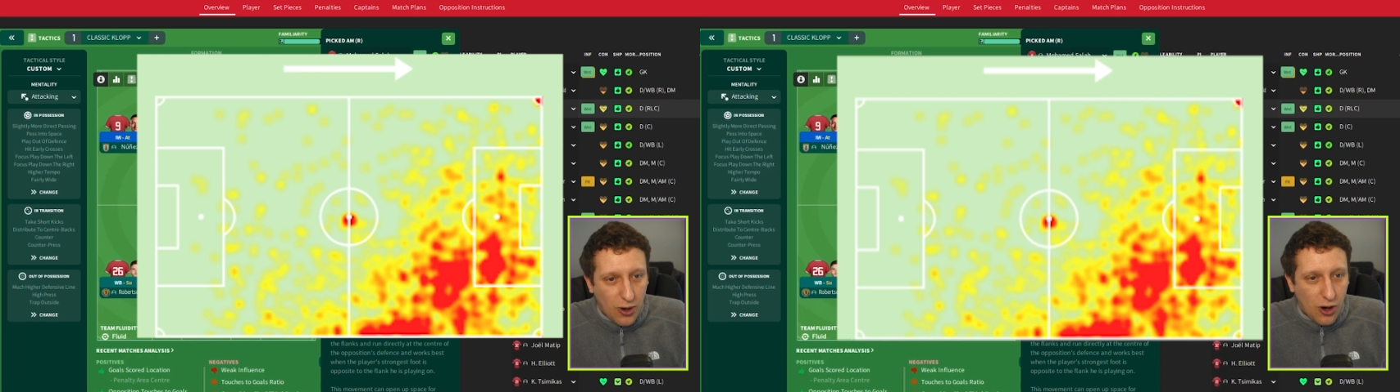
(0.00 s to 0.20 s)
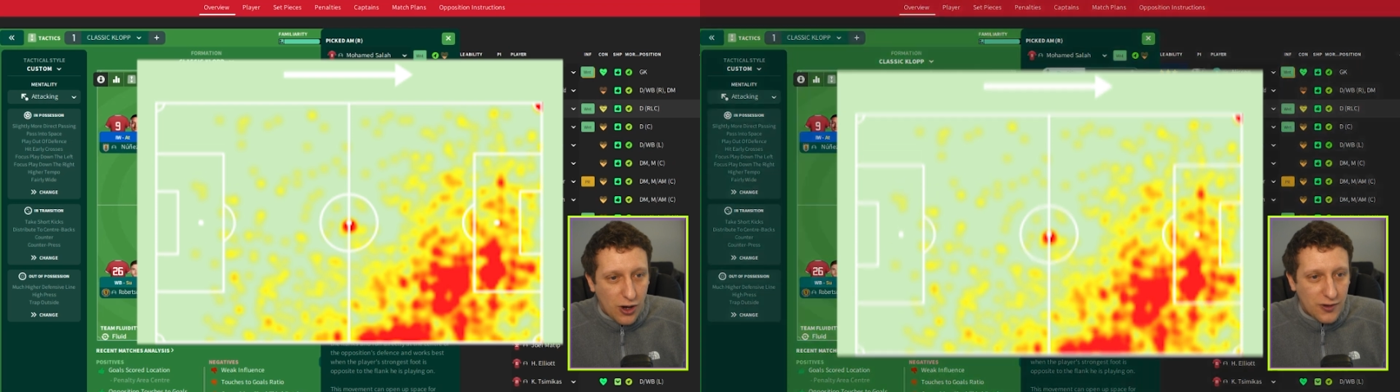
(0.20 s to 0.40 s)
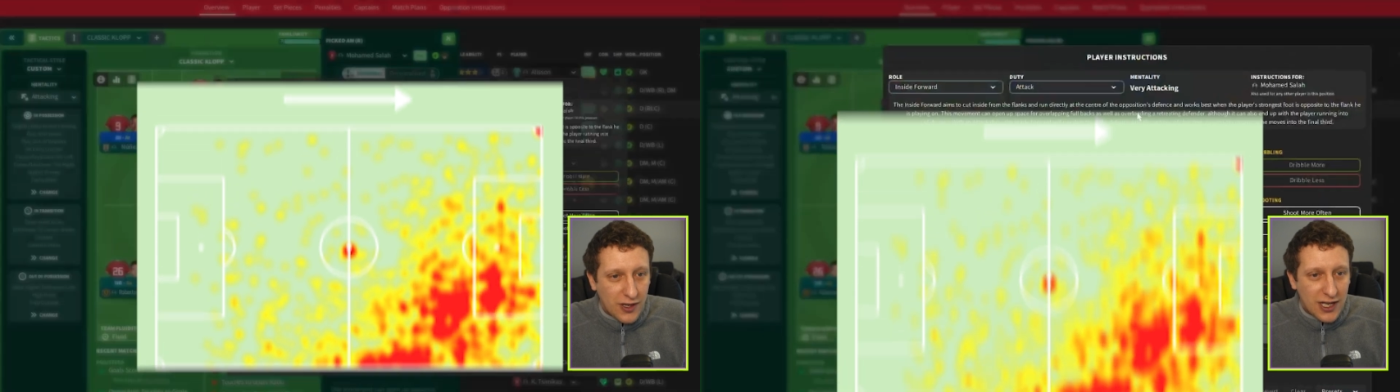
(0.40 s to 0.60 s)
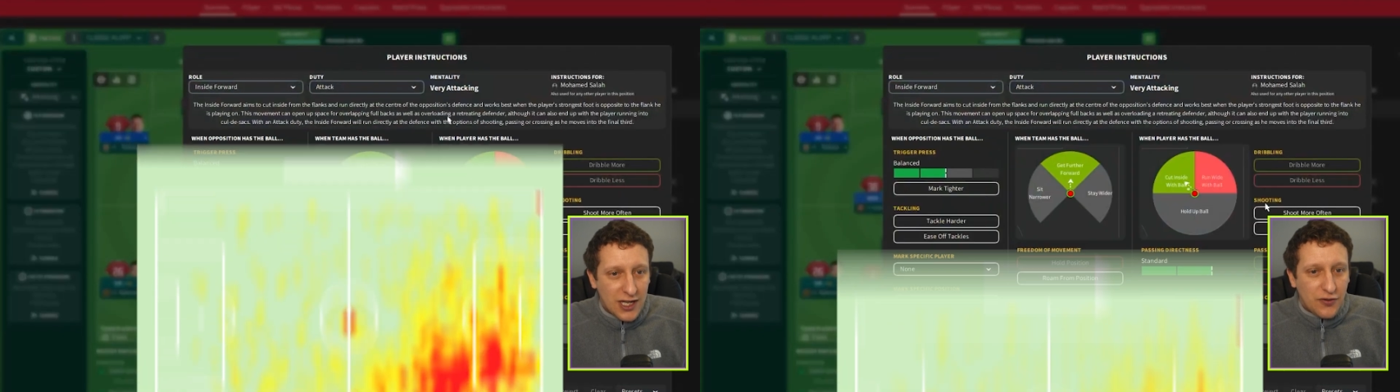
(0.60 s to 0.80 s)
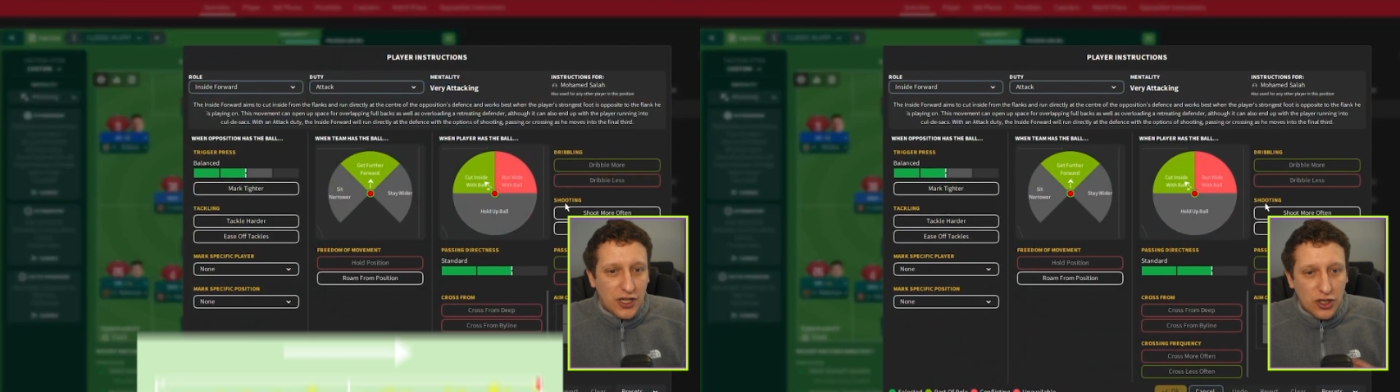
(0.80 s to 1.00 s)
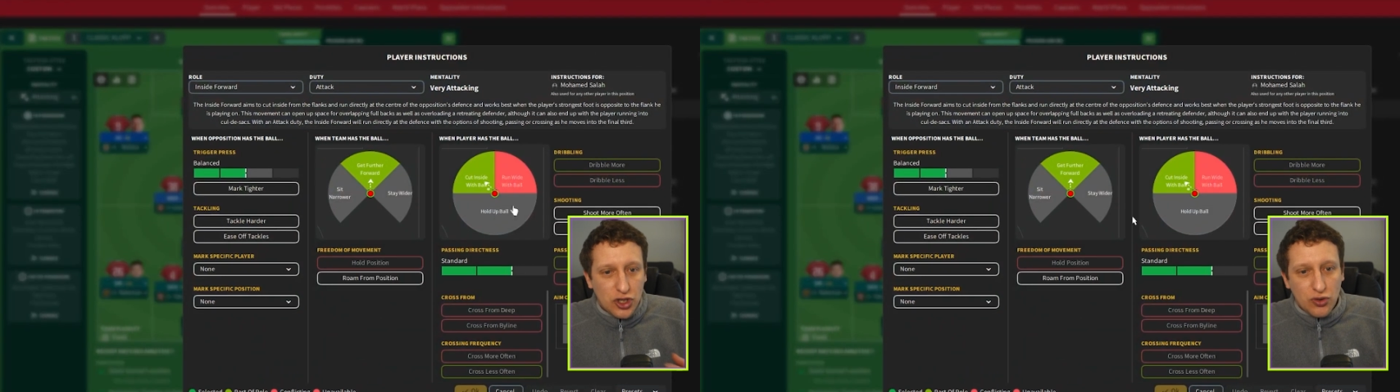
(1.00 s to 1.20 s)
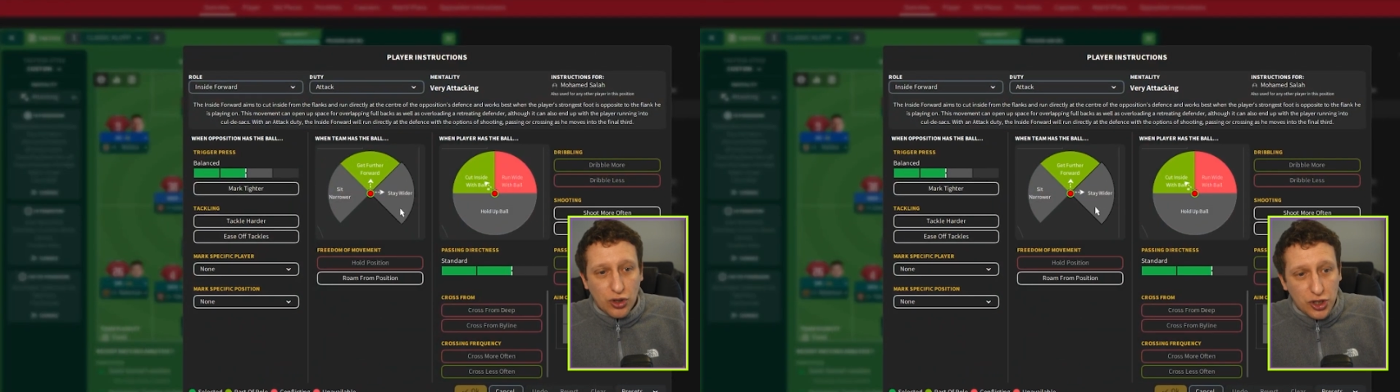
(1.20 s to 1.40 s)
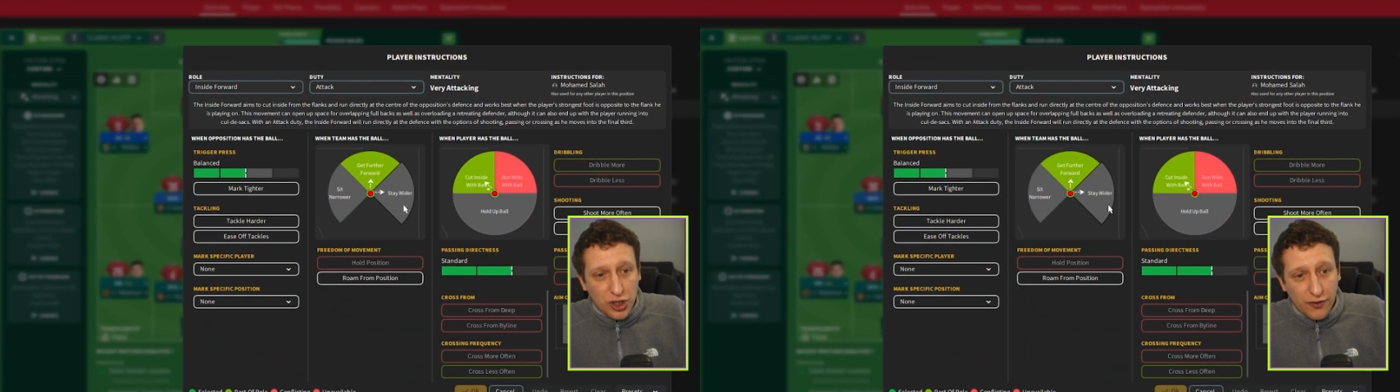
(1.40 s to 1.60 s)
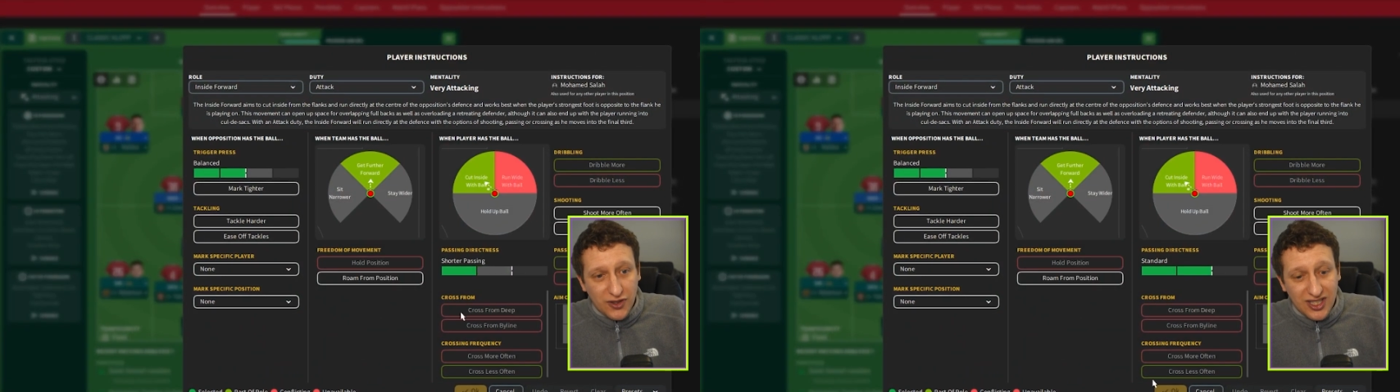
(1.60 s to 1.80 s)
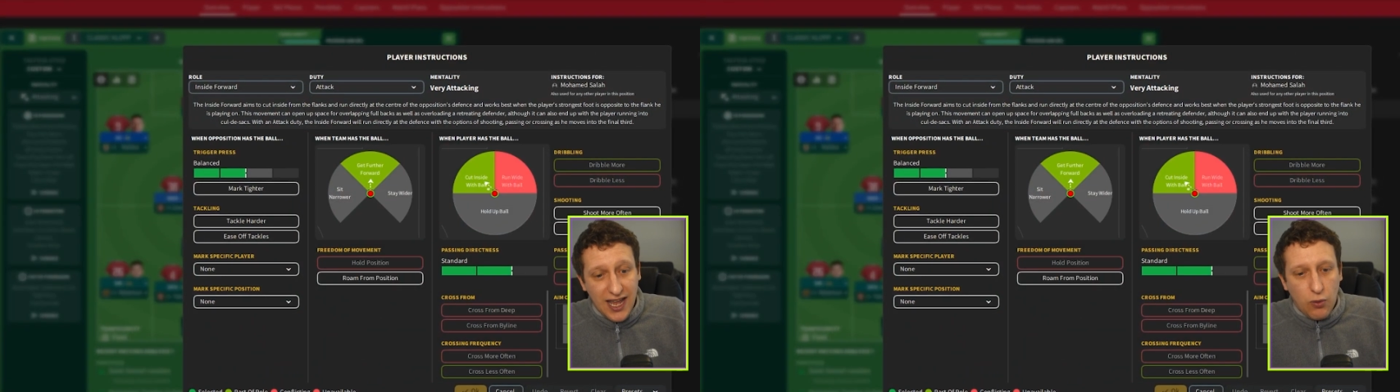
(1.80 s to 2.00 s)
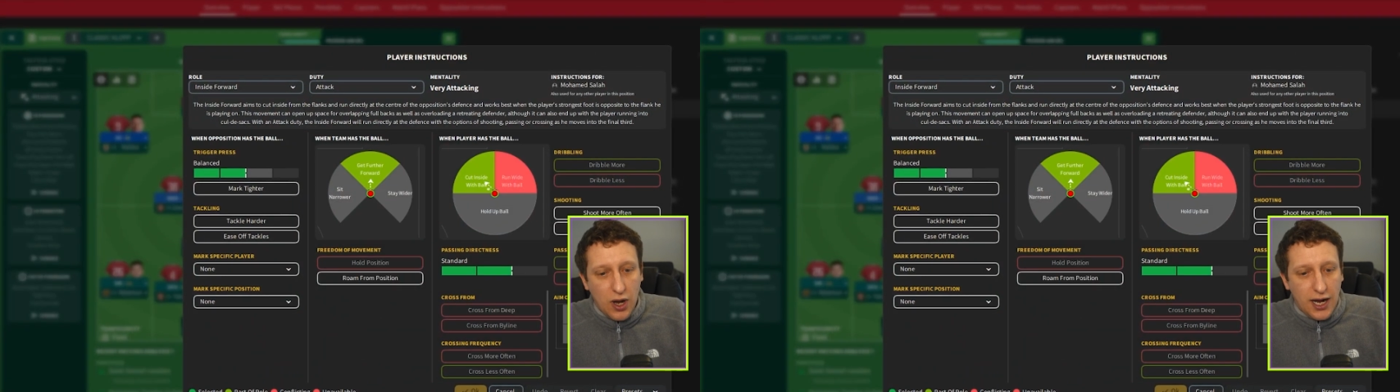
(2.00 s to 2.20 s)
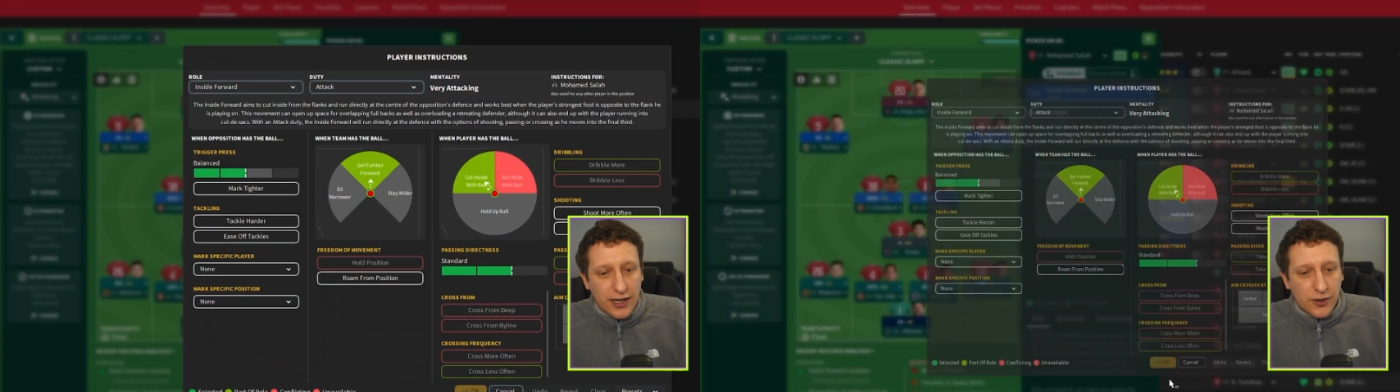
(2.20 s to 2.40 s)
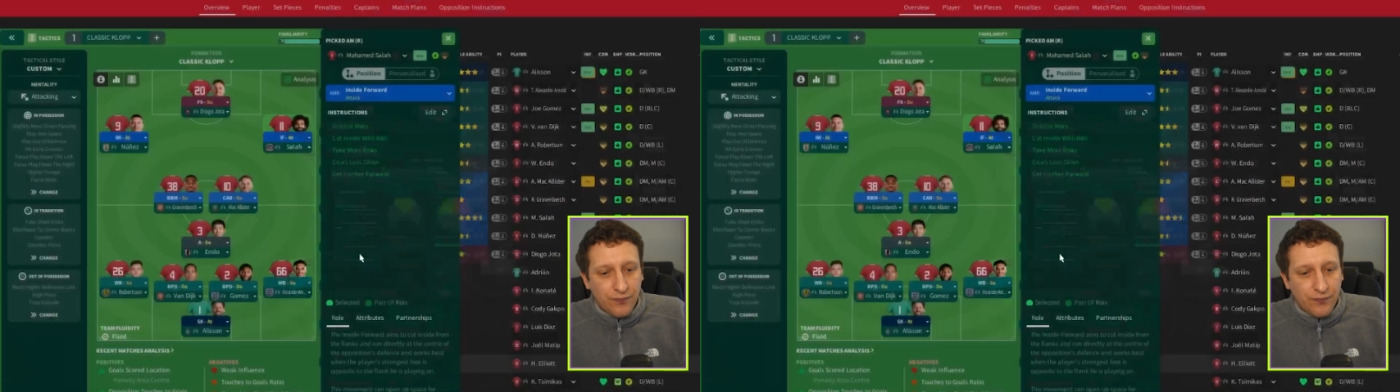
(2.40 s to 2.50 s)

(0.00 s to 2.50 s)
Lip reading: on the instruction of stay wide,